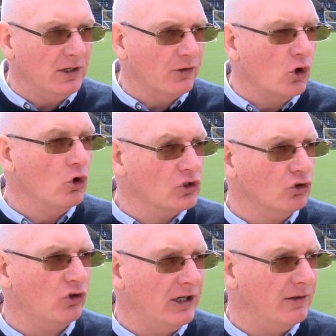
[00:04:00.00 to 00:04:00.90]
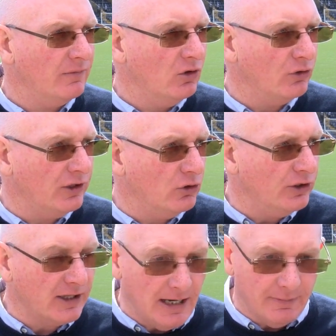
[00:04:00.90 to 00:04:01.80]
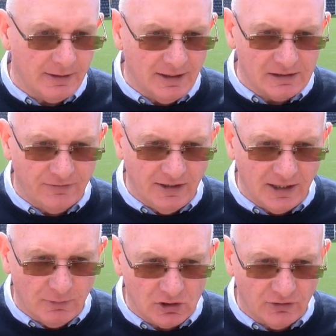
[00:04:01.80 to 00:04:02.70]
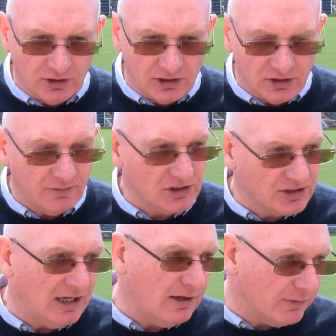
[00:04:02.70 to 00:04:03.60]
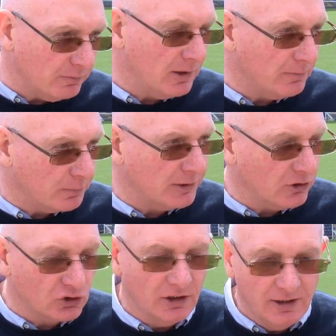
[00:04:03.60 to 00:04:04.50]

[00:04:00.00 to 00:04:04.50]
have to concentrate on the, on the game, and that's very much for the staff and, and players.